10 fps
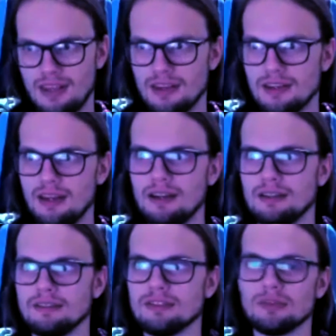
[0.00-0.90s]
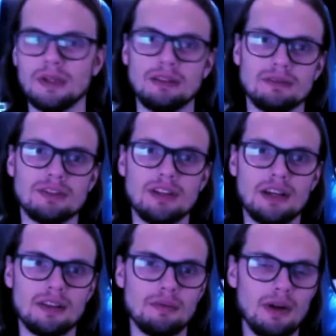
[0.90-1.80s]
Yeah, sweet. So
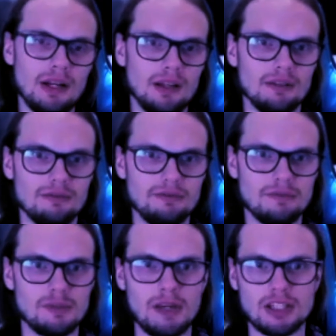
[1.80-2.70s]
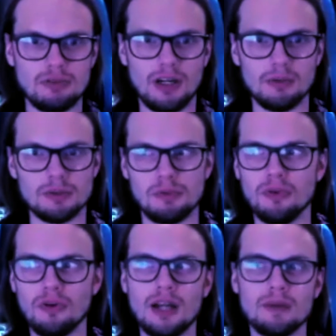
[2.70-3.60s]
yeah, the writing of Smash the Rail was
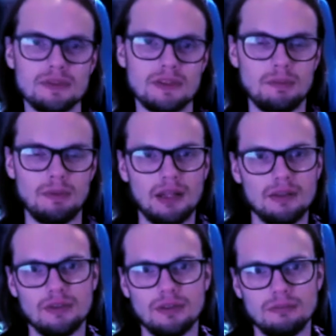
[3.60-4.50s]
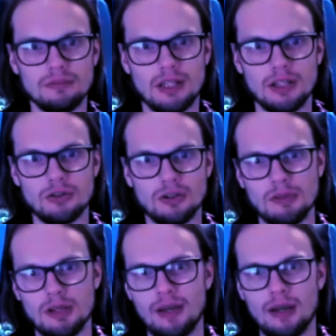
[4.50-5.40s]
before I was in the band. So can you talk a
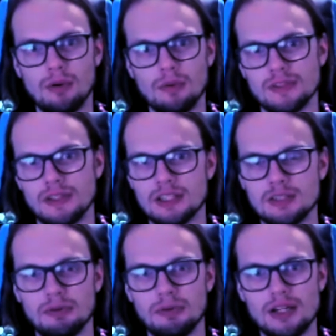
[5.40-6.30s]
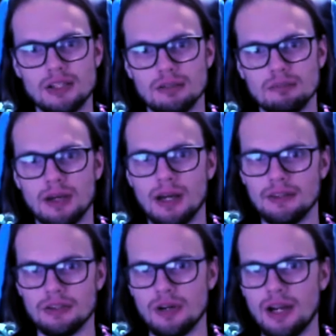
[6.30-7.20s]
bit about what was the inspiration
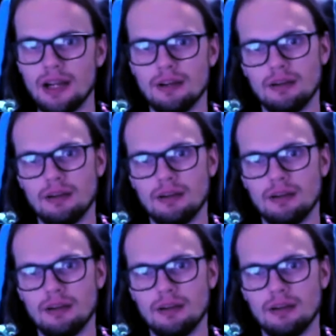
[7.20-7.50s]
behind the track?